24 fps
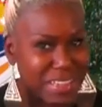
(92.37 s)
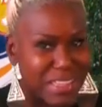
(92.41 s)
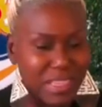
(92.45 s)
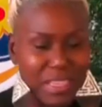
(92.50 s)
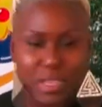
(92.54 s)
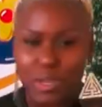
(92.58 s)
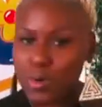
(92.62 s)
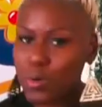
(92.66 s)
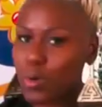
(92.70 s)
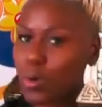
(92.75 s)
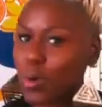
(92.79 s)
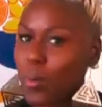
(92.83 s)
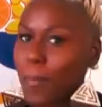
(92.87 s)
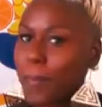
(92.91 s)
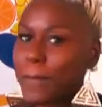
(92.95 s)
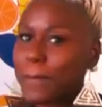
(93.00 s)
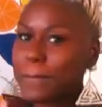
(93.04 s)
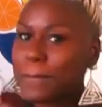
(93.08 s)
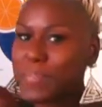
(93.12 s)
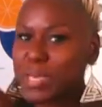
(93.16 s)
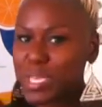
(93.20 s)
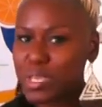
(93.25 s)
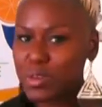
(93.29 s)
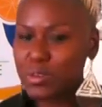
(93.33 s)
You know,
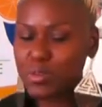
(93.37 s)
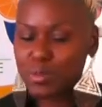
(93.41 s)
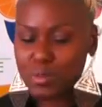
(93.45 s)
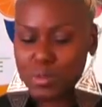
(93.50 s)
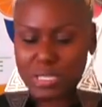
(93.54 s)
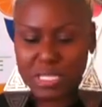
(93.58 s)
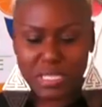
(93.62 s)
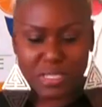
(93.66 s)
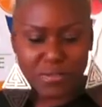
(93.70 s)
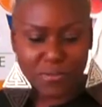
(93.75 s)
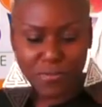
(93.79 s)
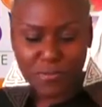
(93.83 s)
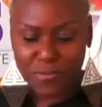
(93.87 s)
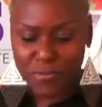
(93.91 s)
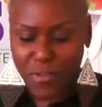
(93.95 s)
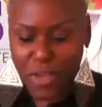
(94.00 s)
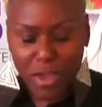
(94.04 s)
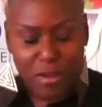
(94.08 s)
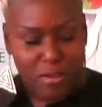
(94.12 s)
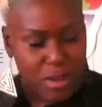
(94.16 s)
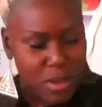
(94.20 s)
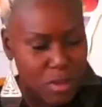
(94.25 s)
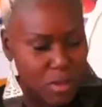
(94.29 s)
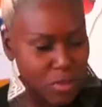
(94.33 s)
beetroot is
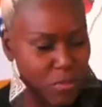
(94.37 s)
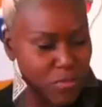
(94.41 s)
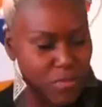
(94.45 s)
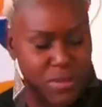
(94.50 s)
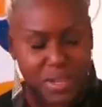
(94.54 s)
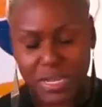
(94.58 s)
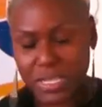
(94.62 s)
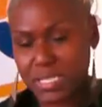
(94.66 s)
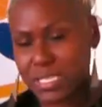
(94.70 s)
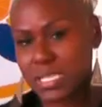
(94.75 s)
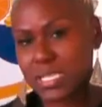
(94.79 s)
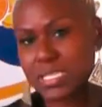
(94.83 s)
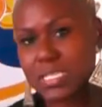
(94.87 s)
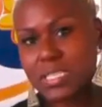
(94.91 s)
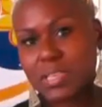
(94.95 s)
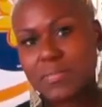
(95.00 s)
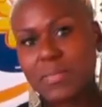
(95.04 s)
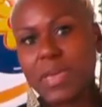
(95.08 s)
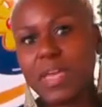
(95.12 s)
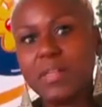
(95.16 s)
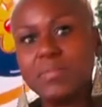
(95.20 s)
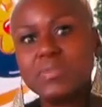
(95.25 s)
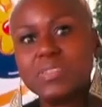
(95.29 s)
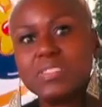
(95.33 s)
very good for the system,
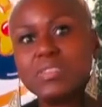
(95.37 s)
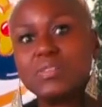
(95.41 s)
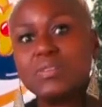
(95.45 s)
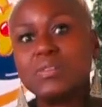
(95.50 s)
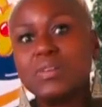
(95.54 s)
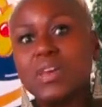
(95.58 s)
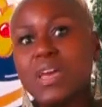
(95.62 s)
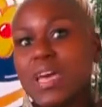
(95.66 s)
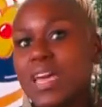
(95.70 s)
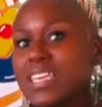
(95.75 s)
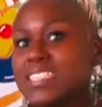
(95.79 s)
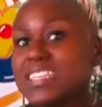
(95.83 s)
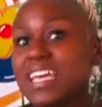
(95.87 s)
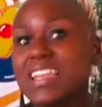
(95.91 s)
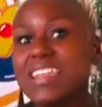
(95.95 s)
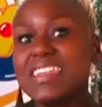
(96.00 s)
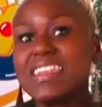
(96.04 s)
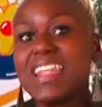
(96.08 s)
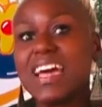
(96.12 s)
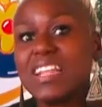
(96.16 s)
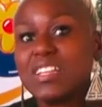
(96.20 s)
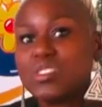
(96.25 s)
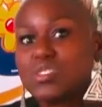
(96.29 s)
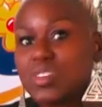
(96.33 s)
is a
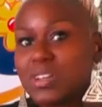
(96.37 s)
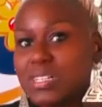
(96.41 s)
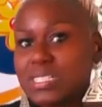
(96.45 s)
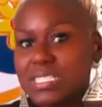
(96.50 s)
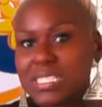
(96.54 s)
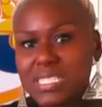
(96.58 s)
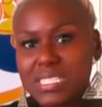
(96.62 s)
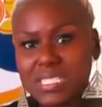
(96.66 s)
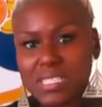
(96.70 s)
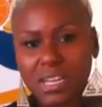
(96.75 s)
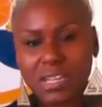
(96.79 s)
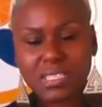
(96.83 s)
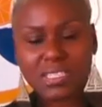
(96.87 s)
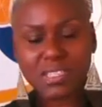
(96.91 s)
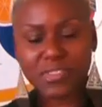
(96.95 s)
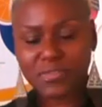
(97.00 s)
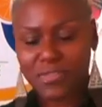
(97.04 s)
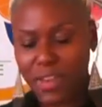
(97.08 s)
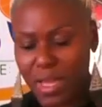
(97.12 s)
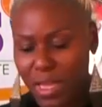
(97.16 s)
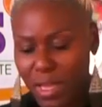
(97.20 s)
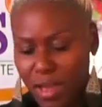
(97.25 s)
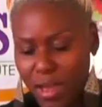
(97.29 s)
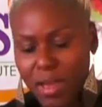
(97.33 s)
natural
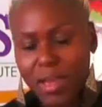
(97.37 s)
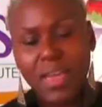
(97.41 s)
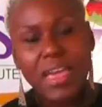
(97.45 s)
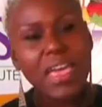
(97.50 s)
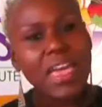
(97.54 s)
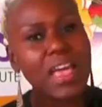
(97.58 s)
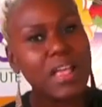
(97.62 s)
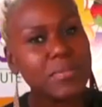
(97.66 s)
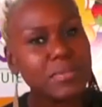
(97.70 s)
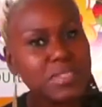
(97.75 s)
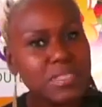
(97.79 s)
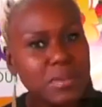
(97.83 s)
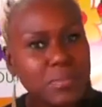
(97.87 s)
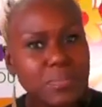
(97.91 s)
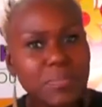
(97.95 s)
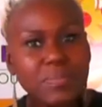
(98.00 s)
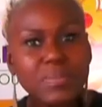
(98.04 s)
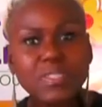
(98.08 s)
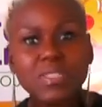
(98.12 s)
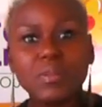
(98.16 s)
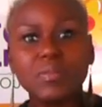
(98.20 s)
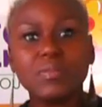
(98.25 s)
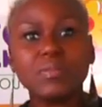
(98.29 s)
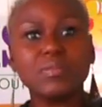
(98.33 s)
detoxifier, helps
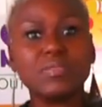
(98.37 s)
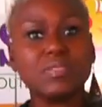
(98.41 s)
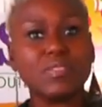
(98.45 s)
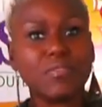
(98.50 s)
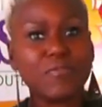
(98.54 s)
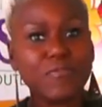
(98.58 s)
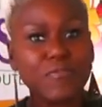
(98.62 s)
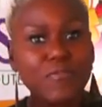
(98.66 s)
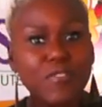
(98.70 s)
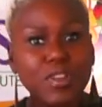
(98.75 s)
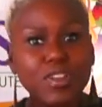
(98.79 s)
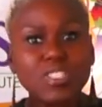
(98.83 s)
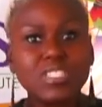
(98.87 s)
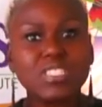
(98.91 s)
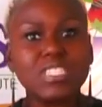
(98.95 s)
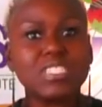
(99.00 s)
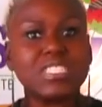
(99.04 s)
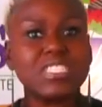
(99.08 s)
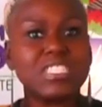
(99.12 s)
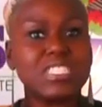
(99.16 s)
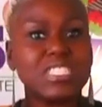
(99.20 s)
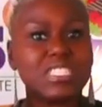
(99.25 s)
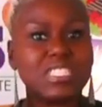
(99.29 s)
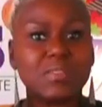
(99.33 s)
to flush the
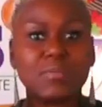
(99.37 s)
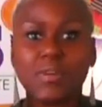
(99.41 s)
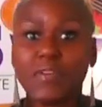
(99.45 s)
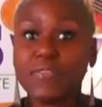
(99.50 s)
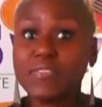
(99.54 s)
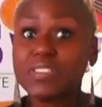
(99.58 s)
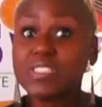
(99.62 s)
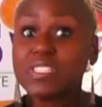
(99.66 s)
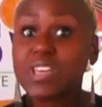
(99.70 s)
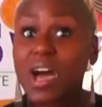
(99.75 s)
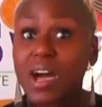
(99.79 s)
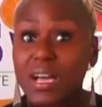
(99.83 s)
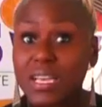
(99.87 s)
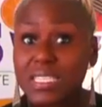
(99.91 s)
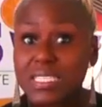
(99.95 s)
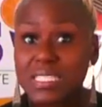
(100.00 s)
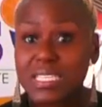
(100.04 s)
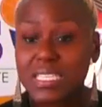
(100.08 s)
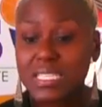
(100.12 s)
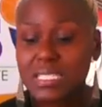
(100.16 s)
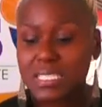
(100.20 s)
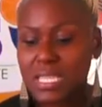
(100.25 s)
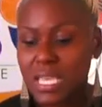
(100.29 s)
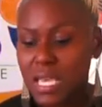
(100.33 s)
system of
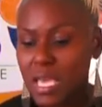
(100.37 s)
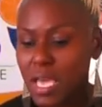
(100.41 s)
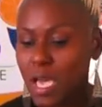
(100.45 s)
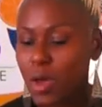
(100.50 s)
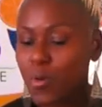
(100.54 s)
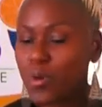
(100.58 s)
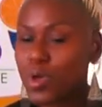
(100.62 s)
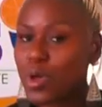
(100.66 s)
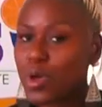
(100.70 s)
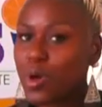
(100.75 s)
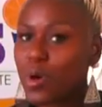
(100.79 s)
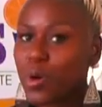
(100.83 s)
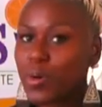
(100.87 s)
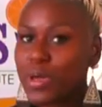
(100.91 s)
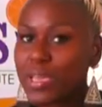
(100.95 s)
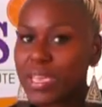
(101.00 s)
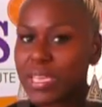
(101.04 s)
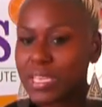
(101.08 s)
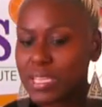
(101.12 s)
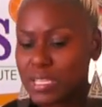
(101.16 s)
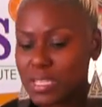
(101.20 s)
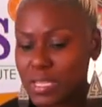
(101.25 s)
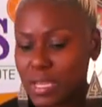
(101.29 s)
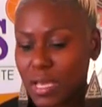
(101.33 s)
toxins, and we're
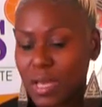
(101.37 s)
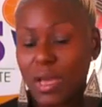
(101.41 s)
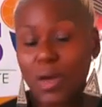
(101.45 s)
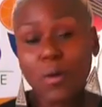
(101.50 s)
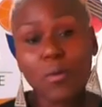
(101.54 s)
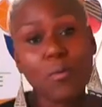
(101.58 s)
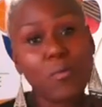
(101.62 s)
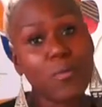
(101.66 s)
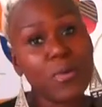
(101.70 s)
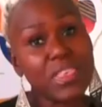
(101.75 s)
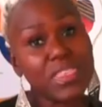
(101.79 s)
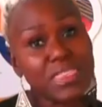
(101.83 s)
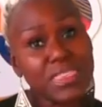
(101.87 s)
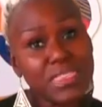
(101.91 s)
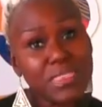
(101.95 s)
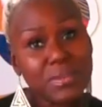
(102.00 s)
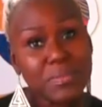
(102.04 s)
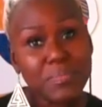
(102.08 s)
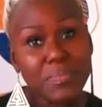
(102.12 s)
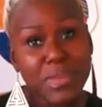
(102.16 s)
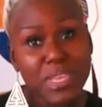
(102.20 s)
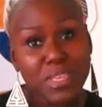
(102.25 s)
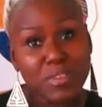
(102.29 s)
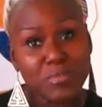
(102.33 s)
going in with
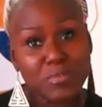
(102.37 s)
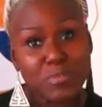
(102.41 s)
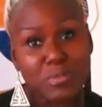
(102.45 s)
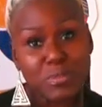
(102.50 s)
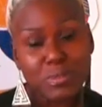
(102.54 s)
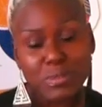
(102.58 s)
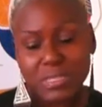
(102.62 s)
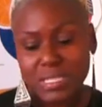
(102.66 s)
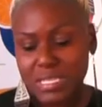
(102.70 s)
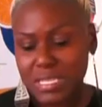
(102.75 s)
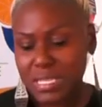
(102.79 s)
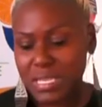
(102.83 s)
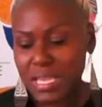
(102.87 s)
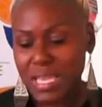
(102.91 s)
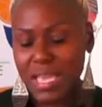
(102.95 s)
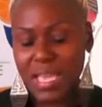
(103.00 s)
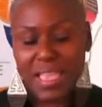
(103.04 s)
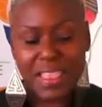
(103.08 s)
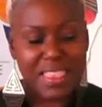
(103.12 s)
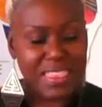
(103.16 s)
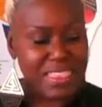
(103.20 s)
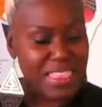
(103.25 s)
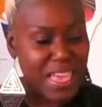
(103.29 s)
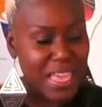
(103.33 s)
beetroot.
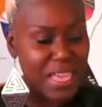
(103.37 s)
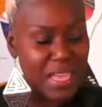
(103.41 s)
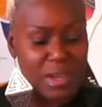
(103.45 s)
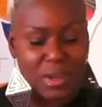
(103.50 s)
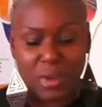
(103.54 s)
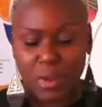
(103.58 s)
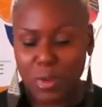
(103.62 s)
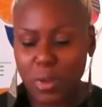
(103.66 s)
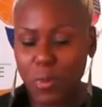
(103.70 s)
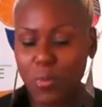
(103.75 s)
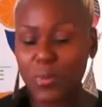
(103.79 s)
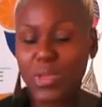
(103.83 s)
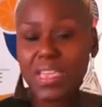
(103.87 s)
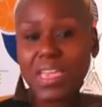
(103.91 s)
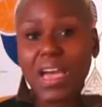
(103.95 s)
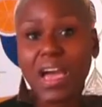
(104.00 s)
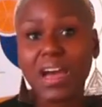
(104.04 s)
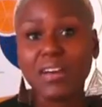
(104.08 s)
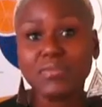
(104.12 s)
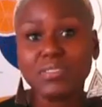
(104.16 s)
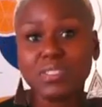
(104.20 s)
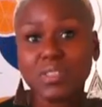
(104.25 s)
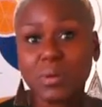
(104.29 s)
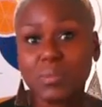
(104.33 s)
Then we
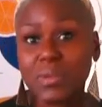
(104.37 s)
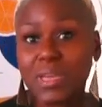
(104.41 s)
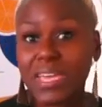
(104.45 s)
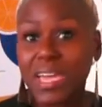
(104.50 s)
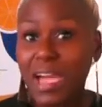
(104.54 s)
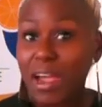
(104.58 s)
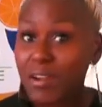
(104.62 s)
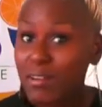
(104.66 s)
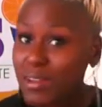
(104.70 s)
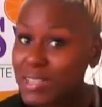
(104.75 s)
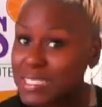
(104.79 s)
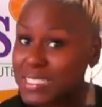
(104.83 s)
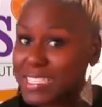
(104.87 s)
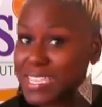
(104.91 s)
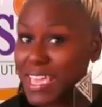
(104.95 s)
have some carrots